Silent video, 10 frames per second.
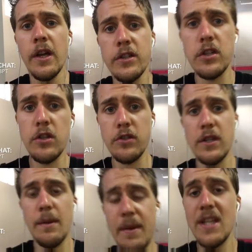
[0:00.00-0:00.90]
So you,
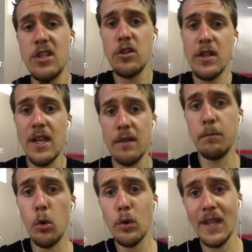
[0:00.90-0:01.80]
that means you get
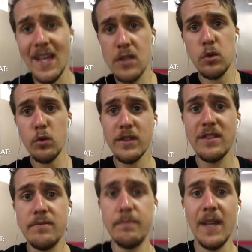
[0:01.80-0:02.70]
more lean sources
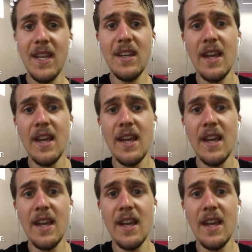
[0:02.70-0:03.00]
of meat.